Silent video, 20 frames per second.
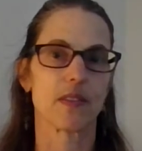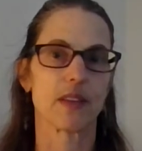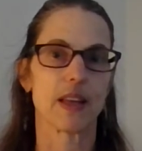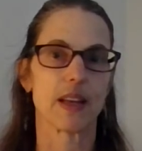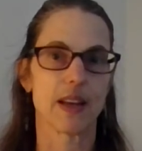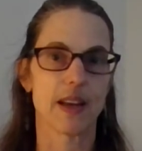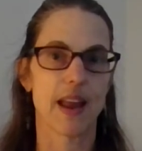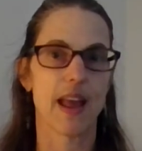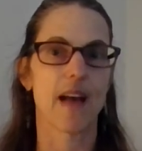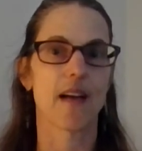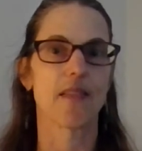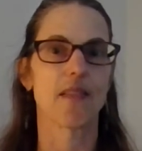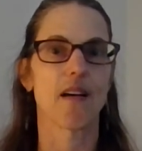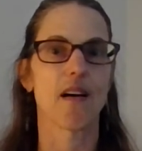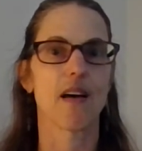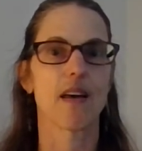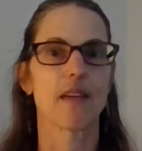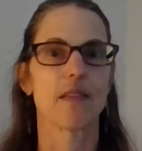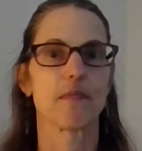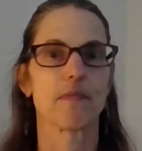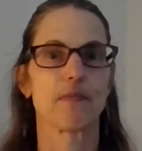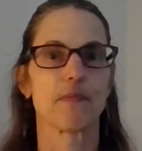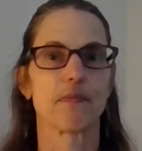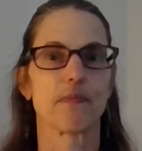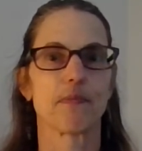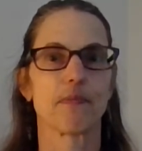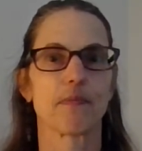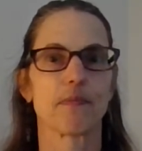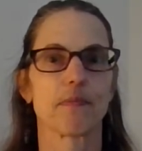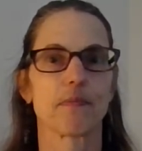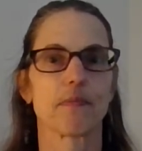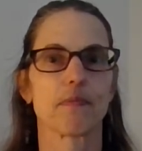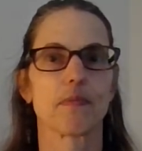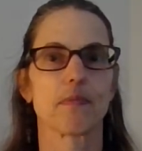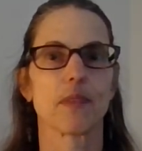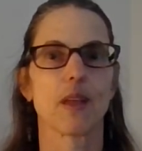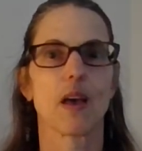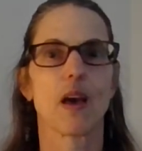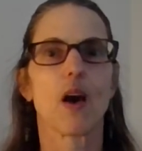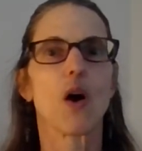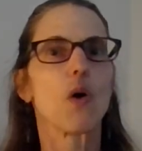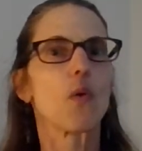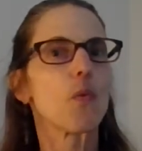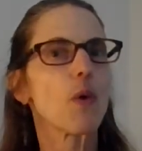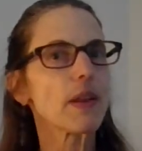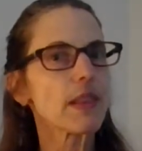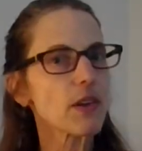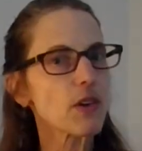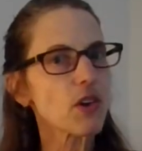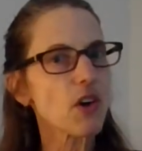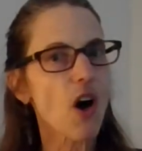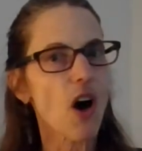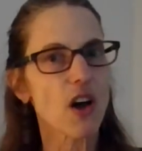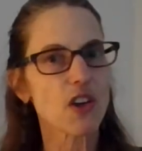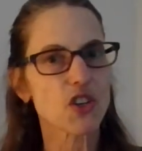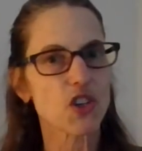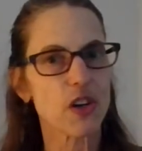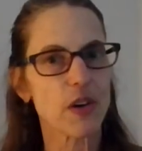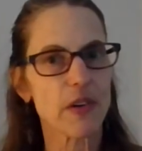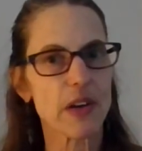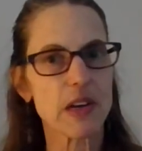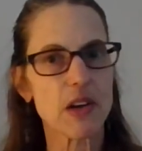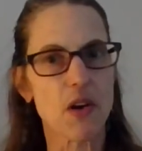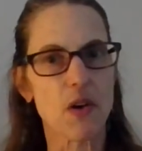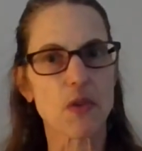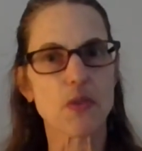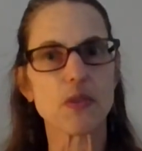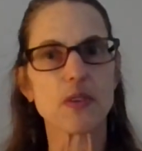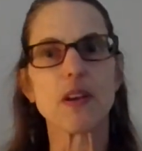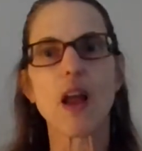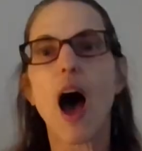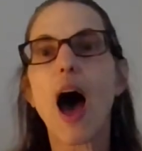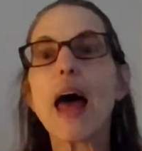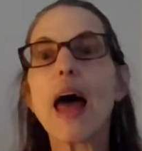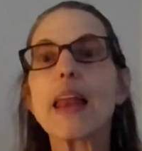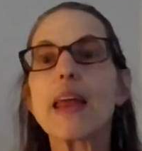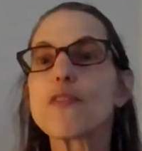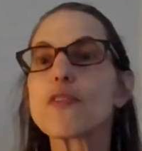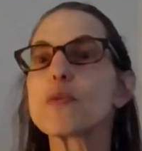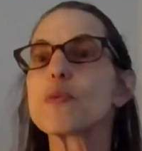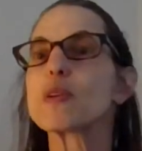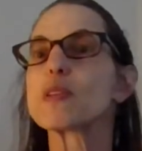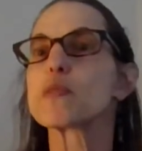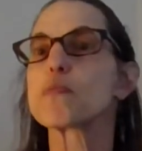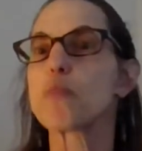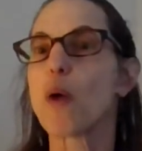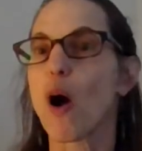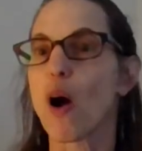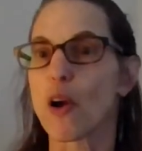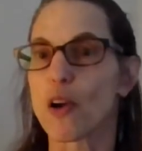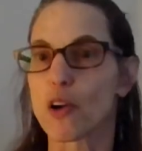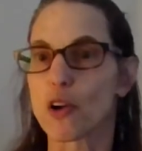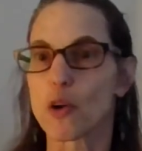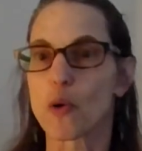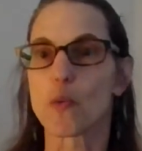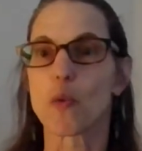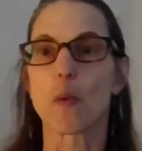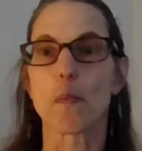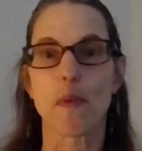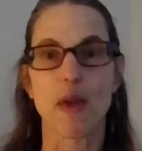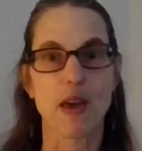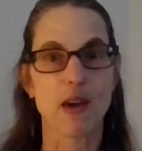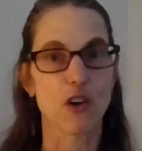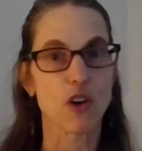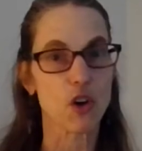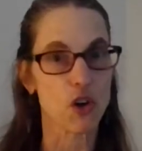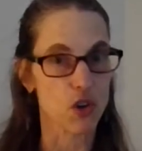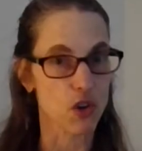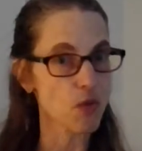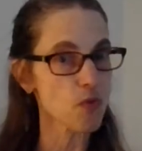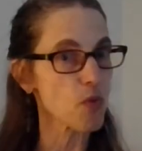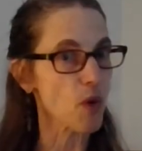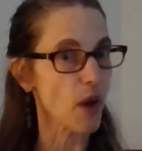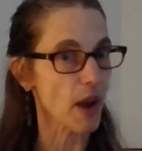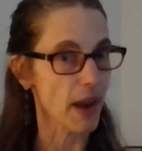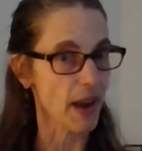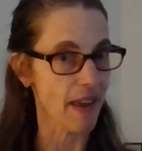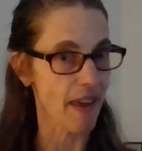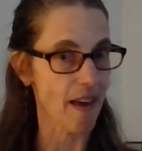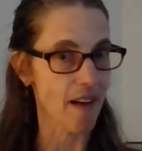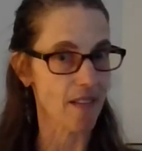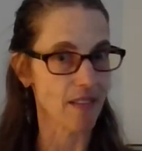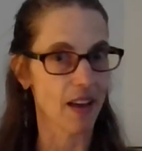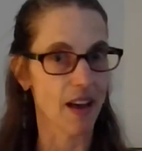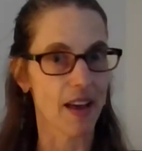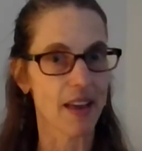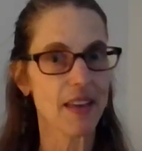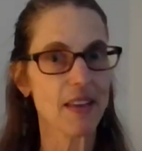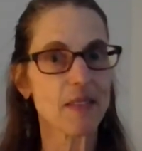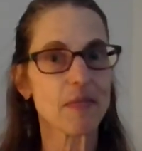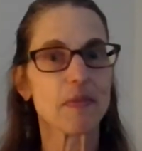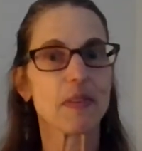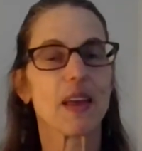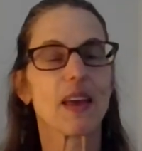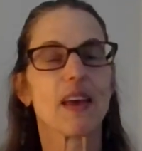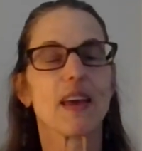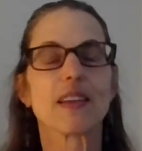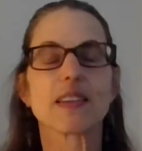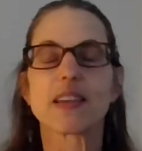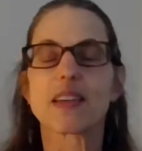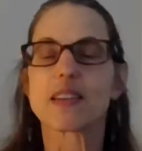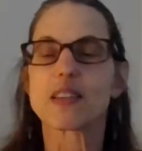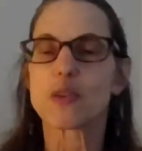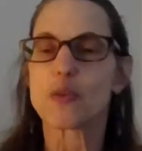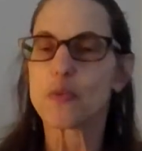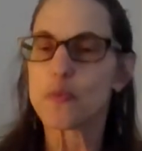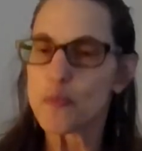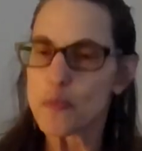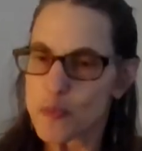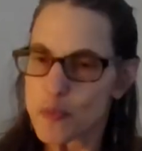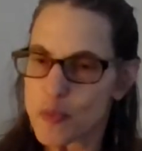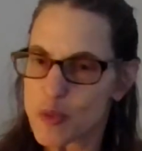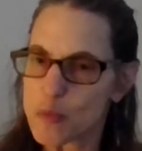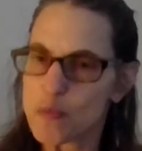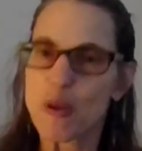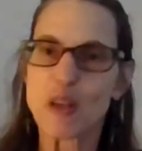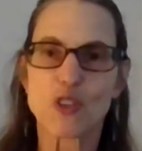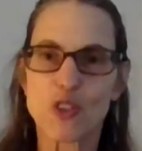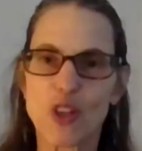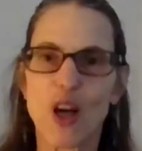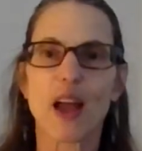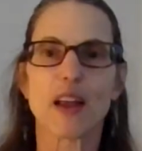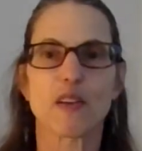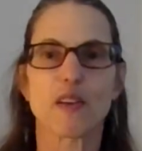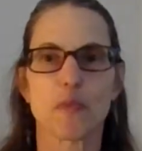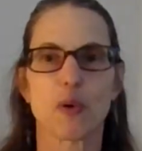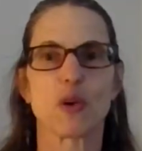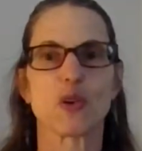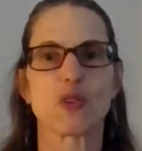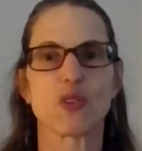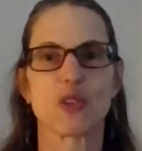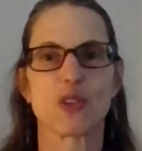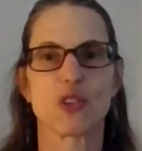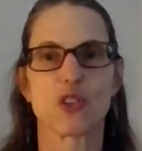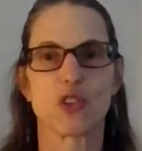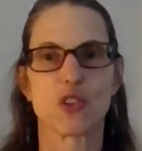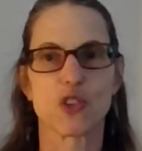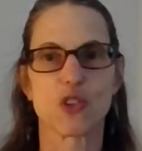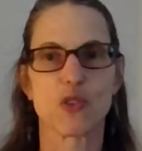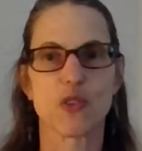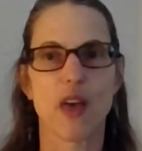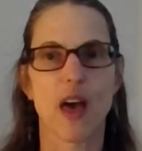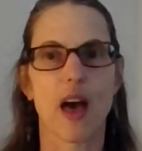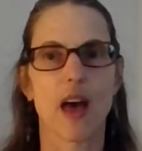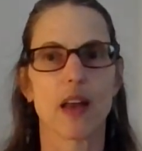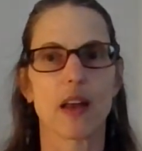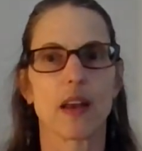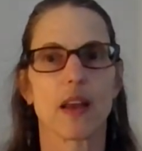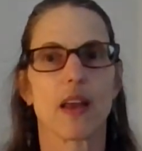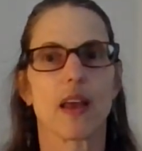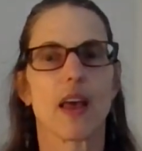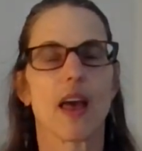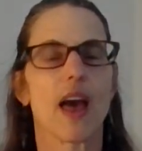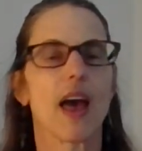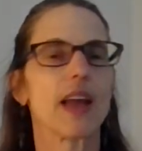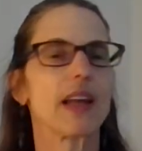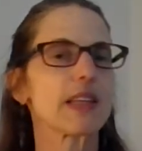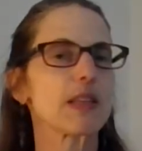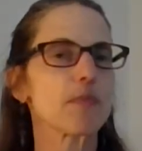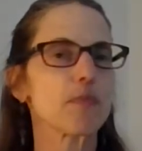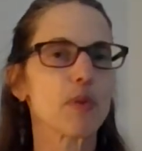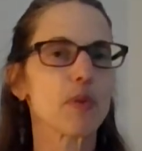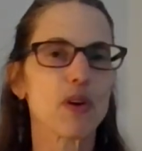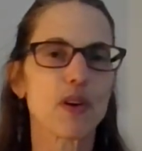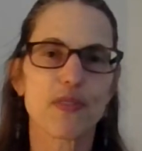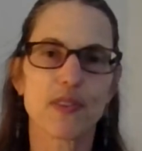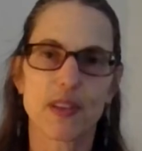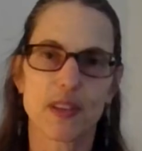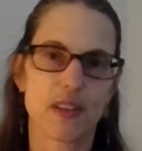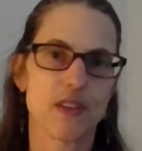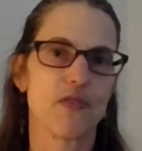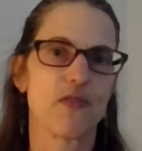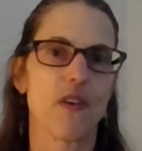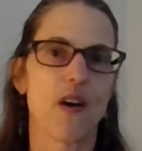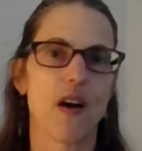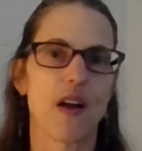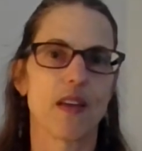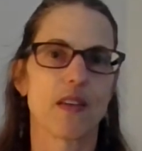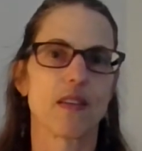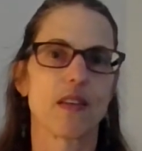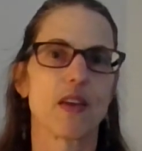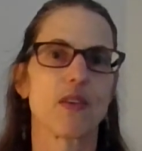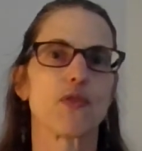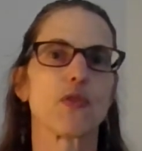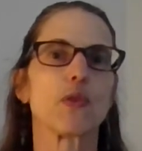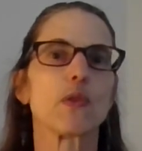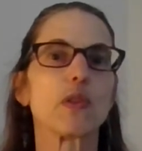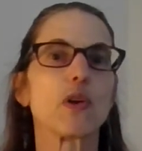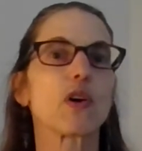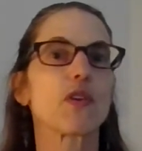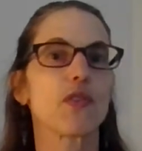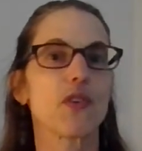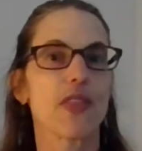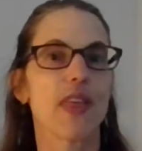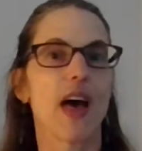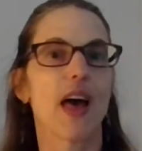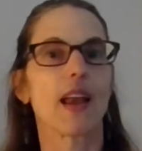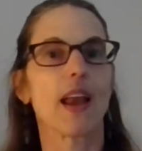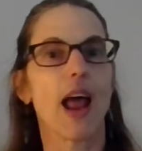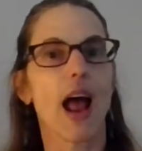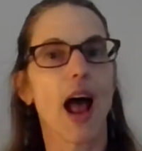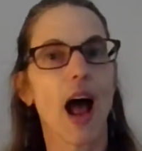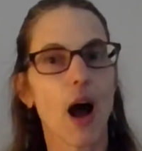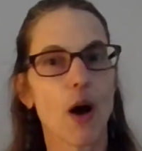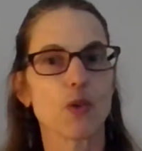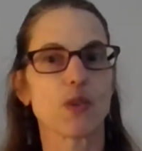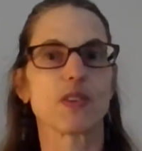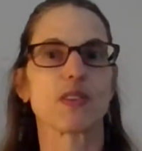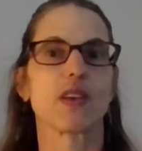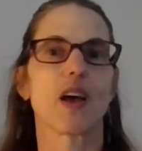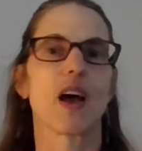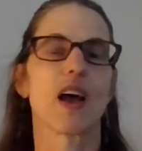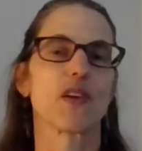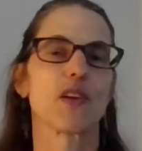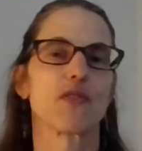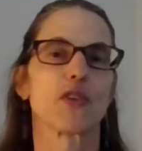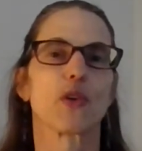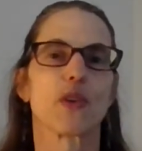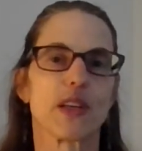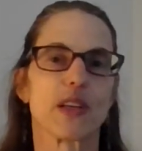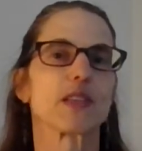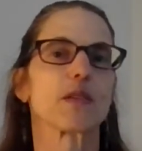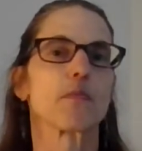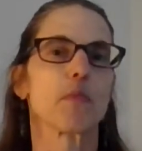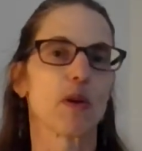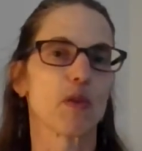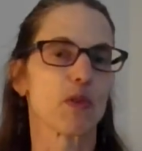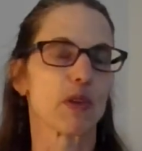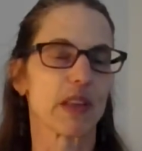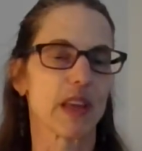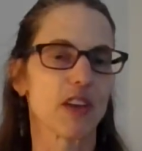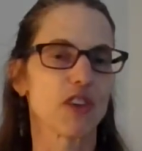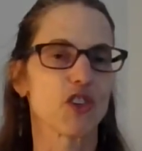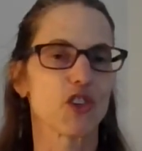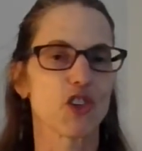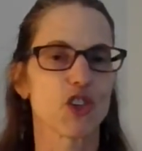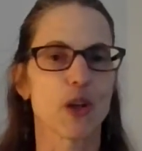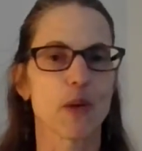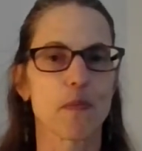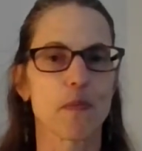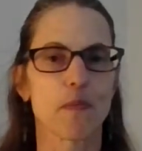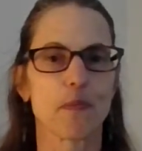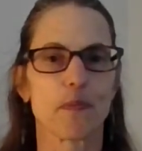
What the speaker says: in an ally. One little cautionary note, not everyone's partner will make a good writing ally. It takes a special kind of person to do that, and it's perfectly fine if you look for that outside of your intimate relationship.